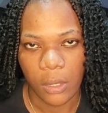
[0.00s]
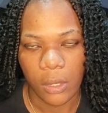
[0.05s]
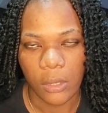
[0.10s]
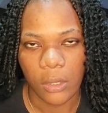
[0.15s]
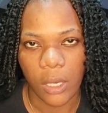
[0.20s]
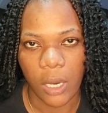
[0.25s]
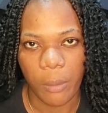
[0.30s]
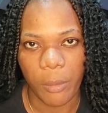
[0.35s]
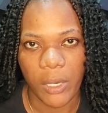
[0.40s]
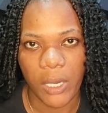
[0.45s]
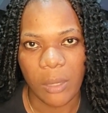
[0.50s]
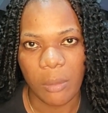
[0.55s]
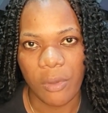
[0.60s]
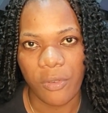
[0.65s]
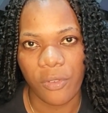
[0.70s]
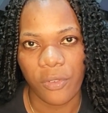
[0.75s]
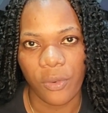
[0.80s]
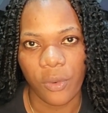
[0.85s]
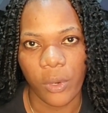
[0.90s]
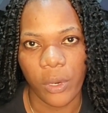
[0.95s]
Normally
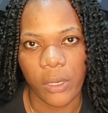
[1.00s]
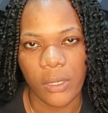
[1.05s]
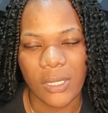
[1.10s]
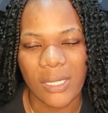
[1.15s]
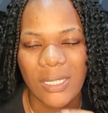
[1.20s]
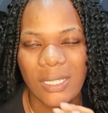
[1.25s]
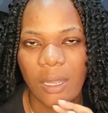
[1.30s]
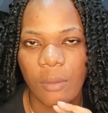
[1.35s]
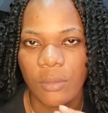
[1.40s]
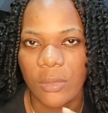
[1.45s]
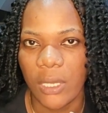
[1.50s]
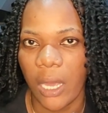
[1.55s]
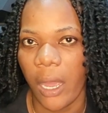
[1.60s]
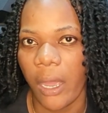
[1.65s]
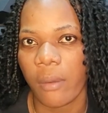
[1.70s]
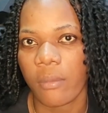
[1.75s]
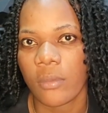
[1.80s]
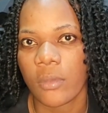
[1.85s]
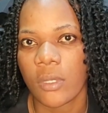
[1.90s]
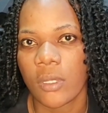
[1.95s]

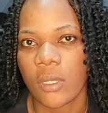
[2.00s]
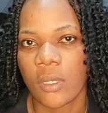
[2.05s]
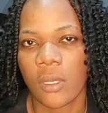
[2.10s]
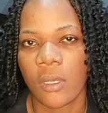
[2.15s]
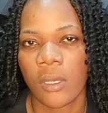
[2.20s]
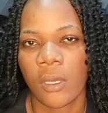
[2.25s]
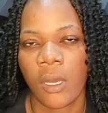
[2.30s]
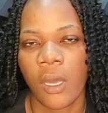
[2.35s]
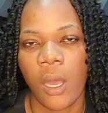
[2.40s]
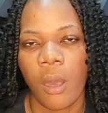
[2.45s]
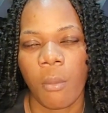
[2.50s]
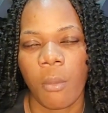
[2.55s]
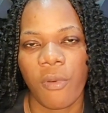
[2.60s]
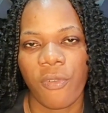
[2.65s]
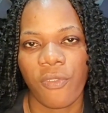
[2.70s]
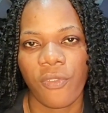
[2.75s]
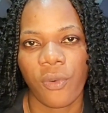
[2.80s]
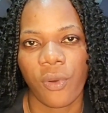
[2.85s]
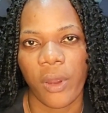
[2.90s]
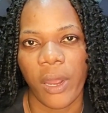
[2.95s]
sometimes
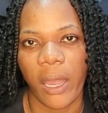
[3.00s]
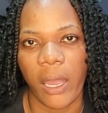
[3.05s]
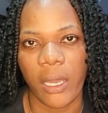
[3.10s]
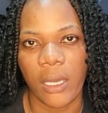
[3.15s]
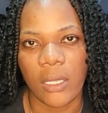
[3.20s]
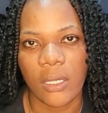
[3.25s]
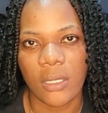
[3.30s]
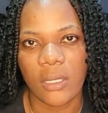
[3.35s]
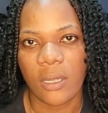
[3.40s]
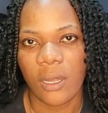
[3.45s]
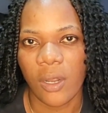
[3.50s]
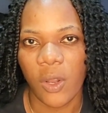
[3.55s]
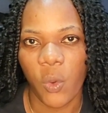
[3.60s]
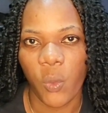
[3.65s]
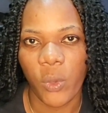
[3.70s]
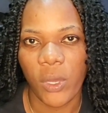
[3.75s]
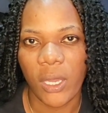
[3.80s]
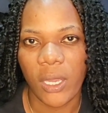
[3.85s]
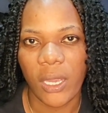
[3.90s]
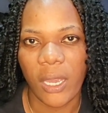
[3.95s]
before I install a
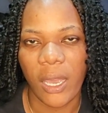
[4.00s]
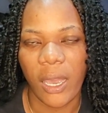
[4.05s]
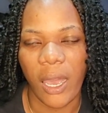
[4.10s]
wig,